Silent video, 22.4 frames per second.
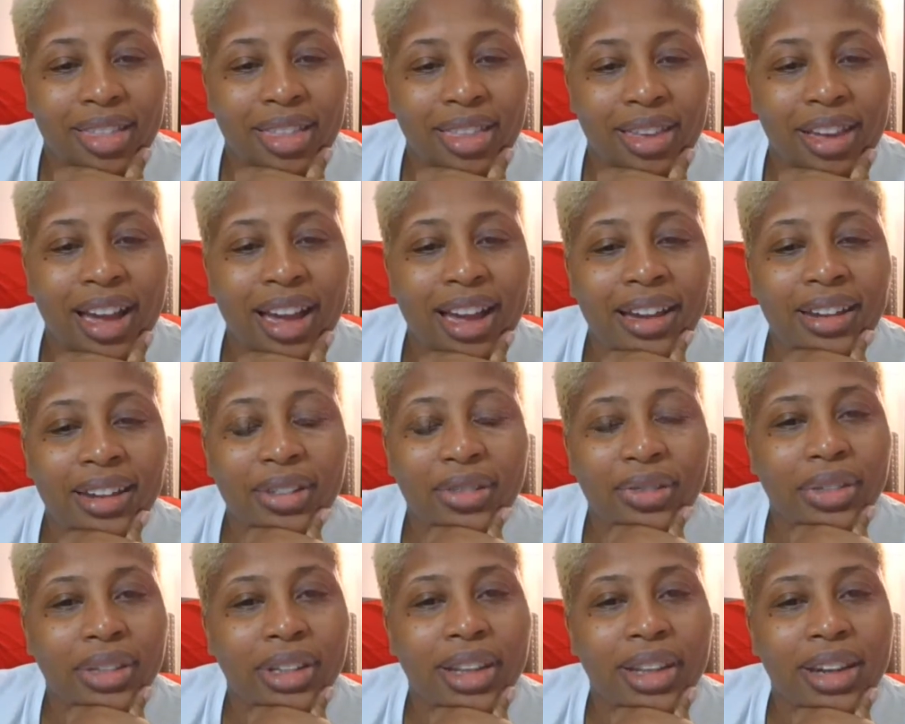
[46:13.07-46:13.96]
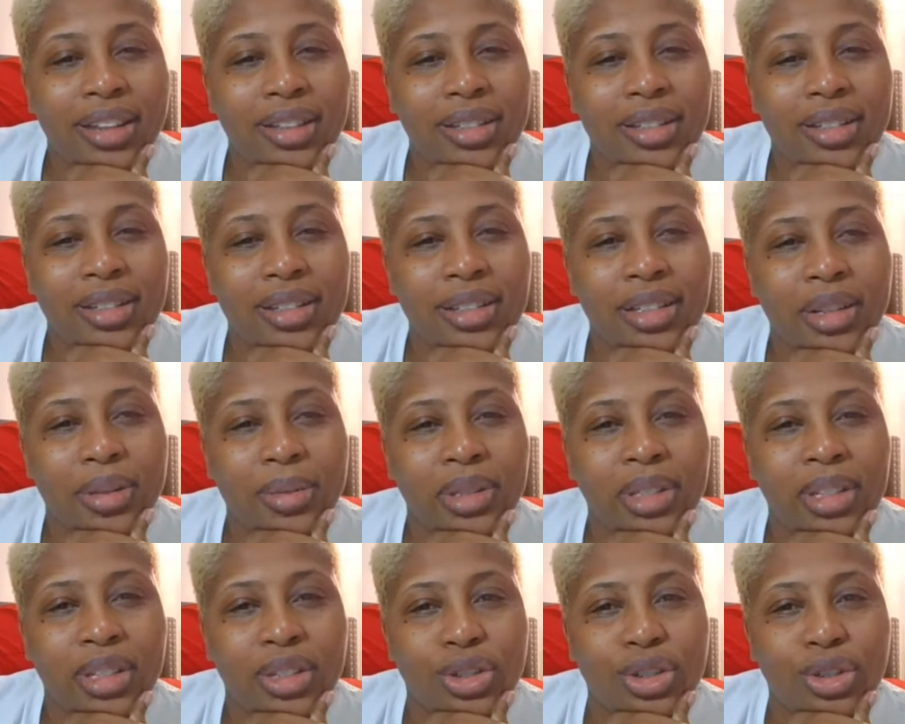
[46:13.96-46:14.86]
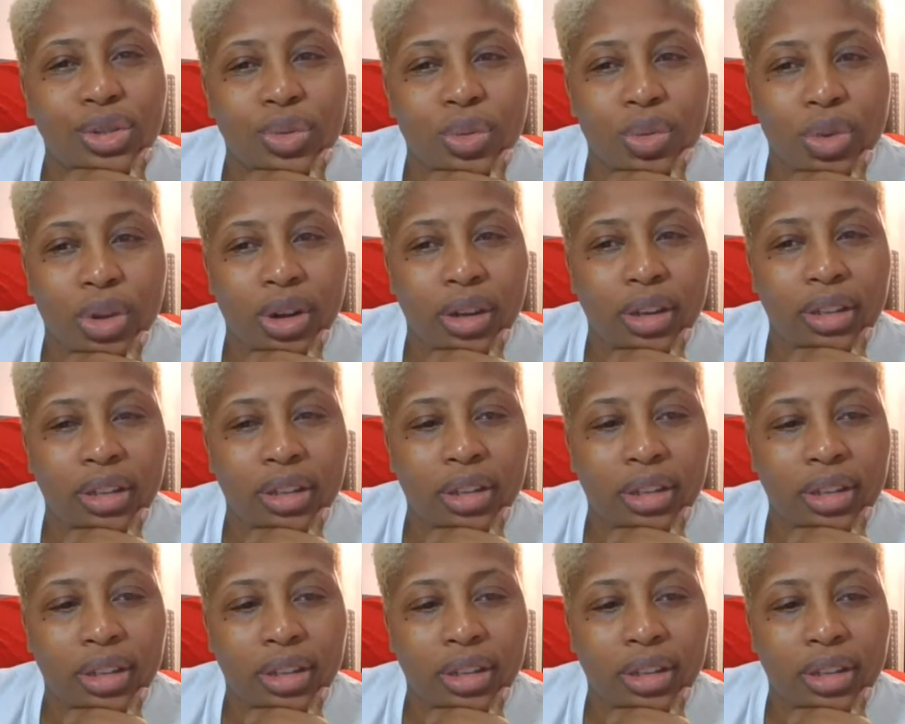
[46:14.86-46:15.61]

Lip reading: the kind of relationships that you want?